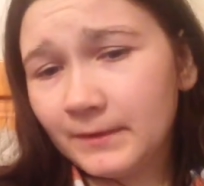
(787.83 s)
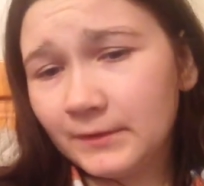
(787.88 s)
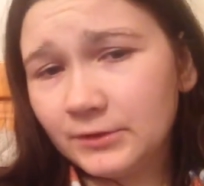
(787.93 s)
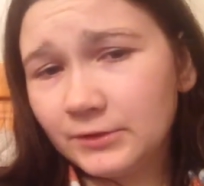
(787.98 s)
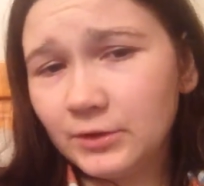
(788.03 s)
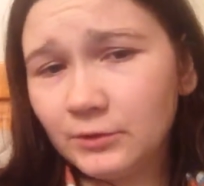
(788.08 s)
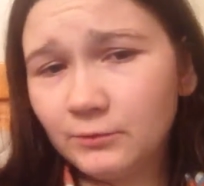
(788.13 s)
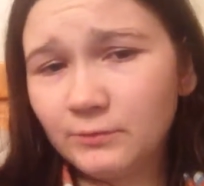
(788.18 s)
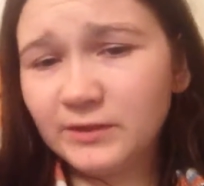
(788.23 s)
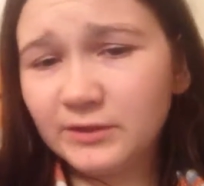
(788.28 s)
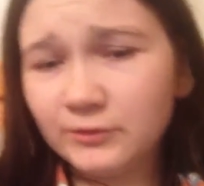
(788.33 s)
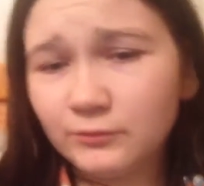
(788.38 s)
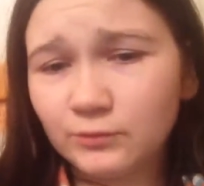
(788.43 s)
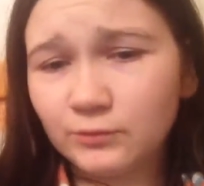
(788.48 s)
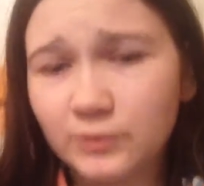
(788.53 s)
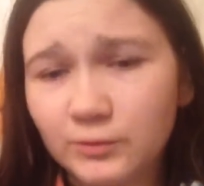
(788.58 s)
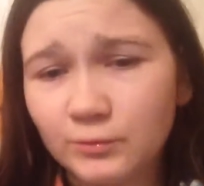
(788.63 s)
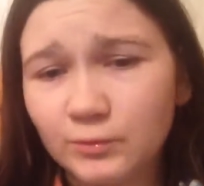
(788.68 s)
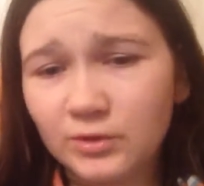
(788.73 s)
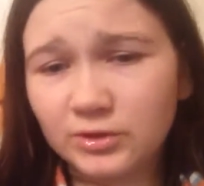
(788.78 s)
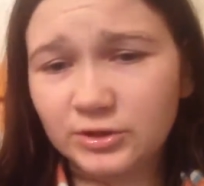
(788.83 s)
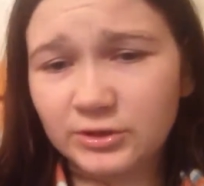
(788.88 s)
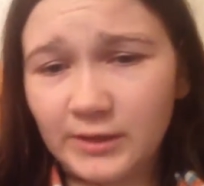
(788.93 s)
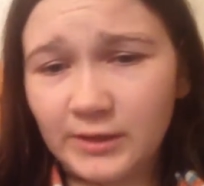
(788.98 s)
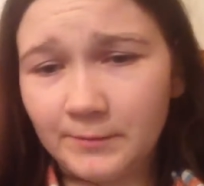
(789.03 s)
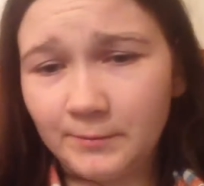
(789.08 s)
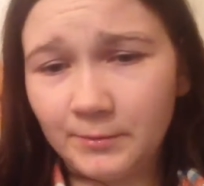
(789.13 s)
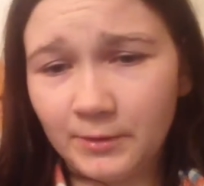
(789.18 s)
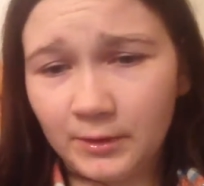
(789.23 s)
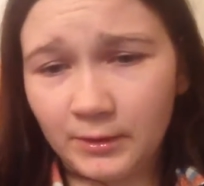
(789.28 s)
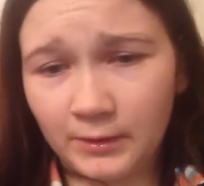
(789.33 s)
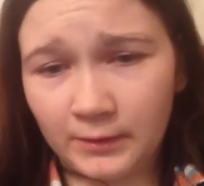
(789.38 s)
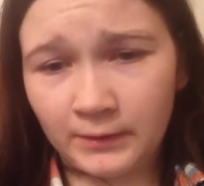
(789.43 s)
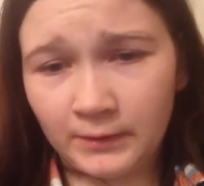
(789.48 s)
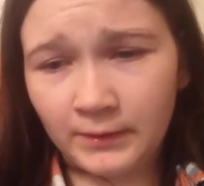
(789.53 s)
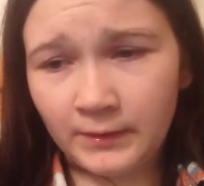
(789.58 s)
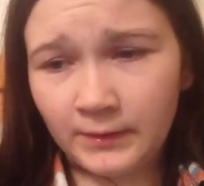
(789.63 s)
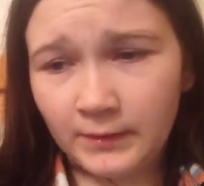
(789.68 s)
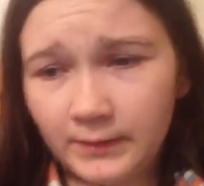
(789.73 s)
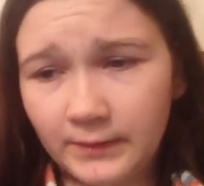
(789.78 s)
You know when you want to watch Harry Potter,
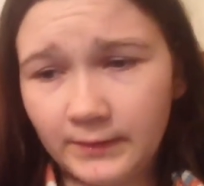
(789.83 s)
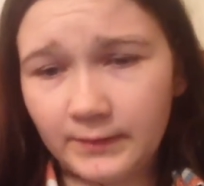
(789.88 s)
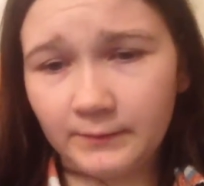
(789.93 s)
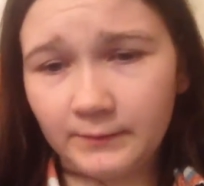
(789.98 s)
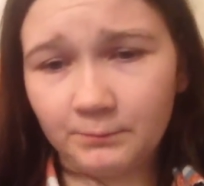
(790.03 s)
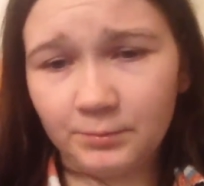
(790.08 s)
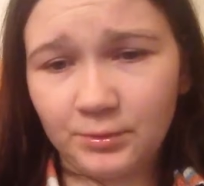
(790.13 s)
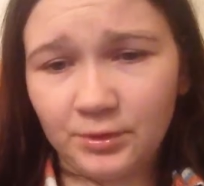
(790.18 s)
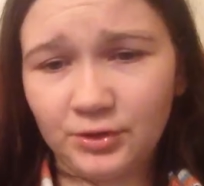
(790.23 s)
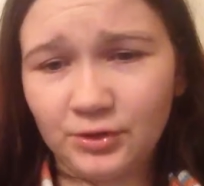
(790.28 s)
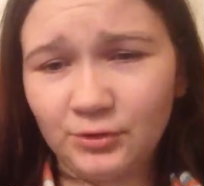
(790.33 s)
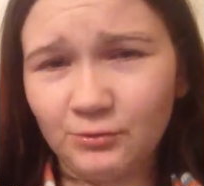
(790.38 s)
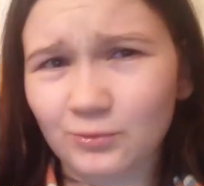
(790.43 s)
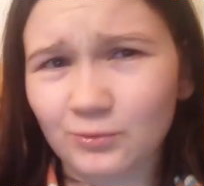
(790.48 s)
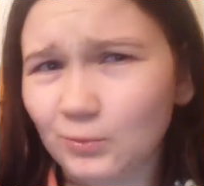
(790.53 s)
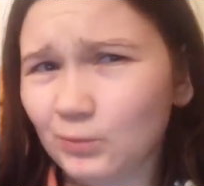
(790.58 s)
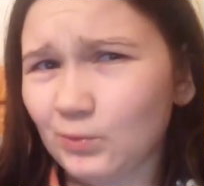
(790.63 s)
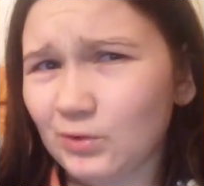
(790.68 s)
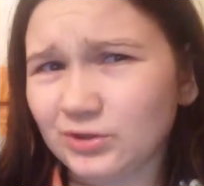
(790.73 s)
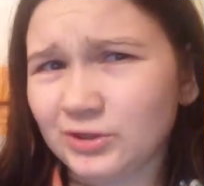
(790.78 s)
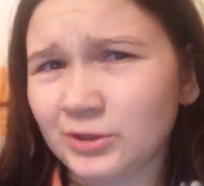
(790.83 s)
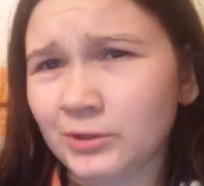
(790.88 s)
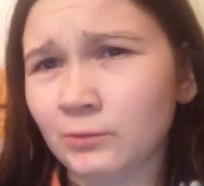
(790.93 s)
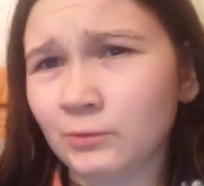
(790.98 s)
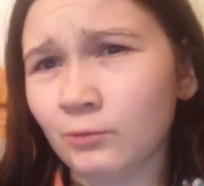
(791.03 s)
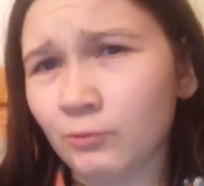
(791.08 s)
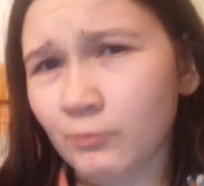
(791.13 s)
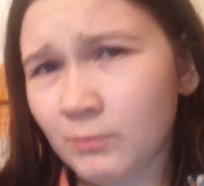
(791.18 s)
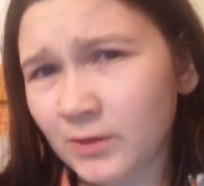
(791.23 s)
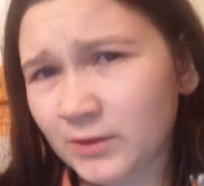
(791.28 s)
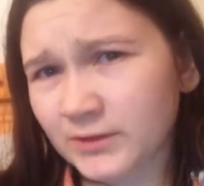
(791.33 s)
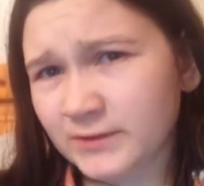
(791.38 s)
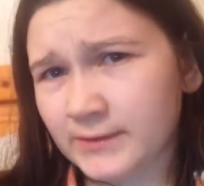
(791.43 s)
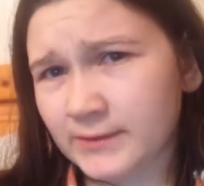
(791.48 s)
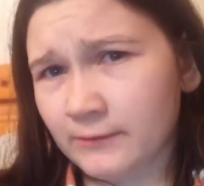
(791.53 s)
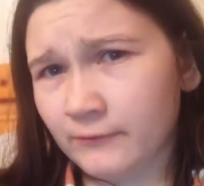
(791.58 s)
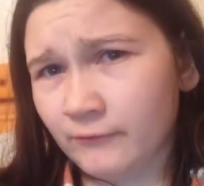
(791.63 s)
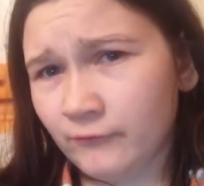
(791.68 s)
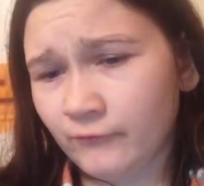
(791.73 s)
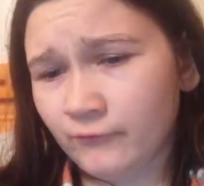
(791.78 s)
but you don't want to watch it all by
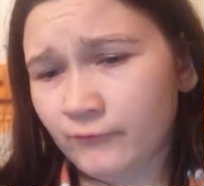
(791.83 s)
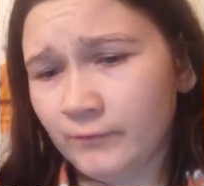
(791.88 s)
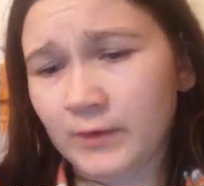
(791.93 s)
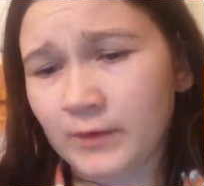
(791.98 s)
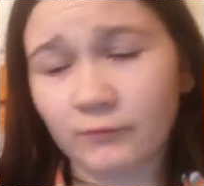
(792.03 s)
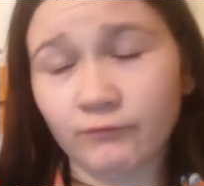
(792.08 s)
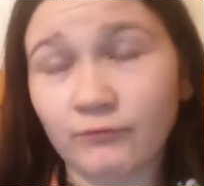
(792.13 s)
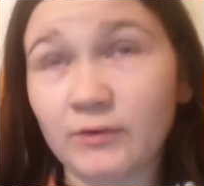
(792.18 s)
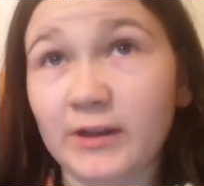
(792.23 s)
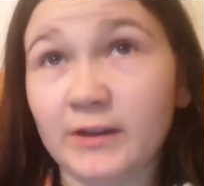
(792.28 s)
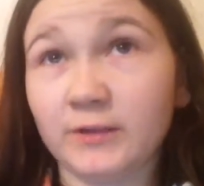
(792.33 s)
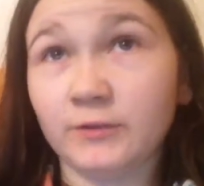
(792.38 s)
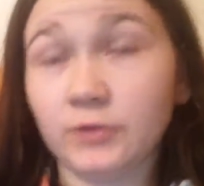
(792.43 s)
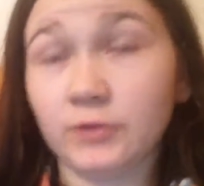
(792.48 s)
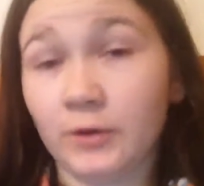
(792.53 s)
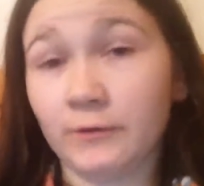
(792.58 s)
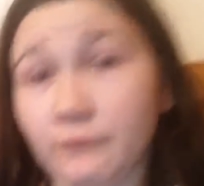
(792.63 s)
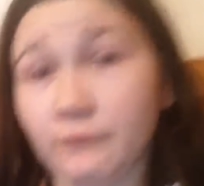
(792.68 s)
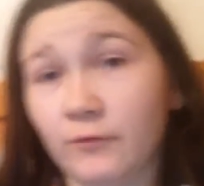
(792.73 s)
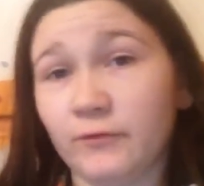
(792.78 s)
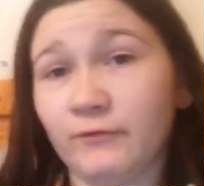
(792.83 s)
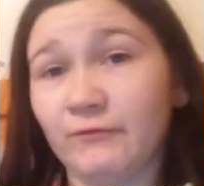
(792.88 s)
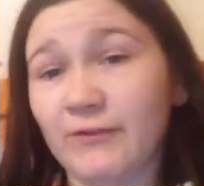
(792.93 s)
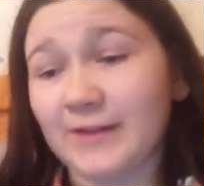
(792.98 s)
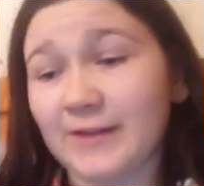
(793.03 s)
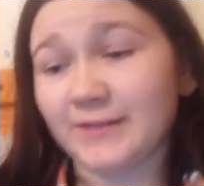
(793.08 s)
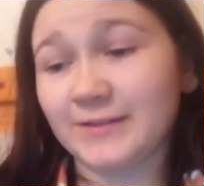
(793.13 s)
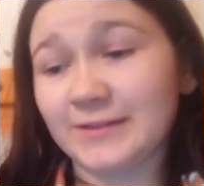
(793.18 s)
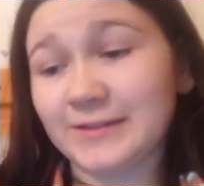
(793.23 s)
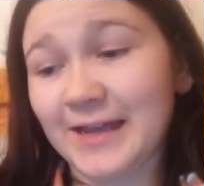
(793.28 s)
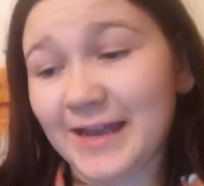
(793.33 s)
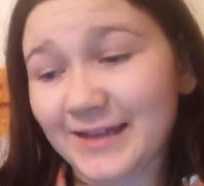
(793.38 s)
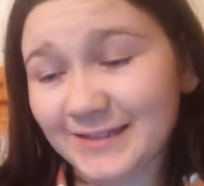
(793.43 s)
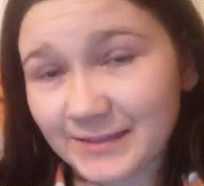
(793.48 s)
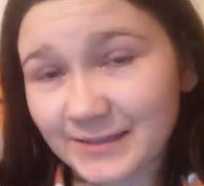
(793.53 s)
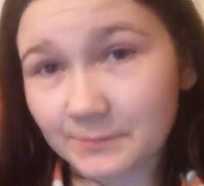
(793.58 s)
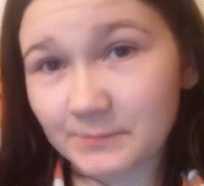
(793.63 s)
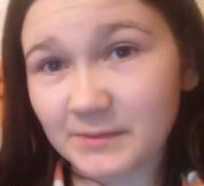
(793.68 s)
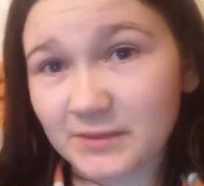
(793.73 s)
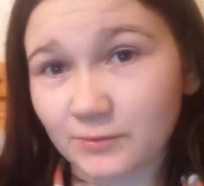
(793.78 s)
yourself. And I'm really excited for a
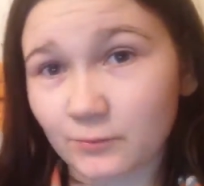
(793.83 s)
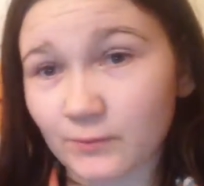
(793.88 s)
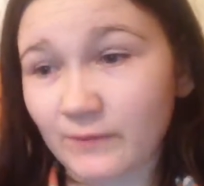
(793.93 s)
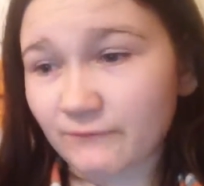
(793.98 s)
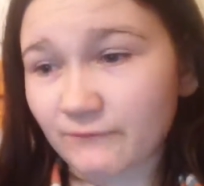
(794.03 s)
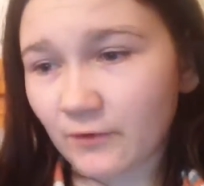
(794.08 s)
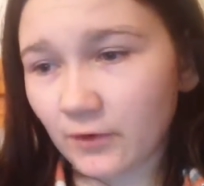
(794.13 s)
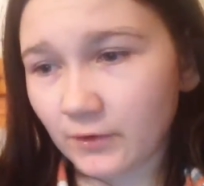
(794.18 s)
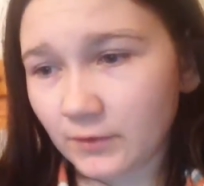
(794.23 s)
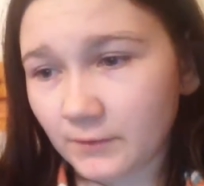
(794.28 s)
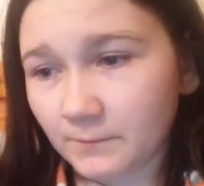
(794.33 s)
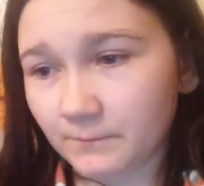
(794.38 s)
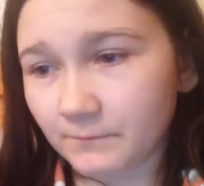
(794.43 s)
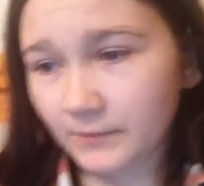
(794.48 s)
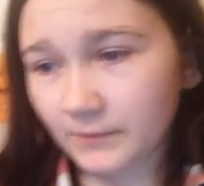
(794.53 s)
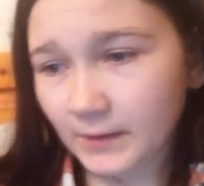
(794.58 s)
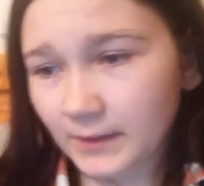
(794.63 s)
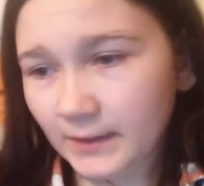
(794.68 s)
fantastic piece of one find them.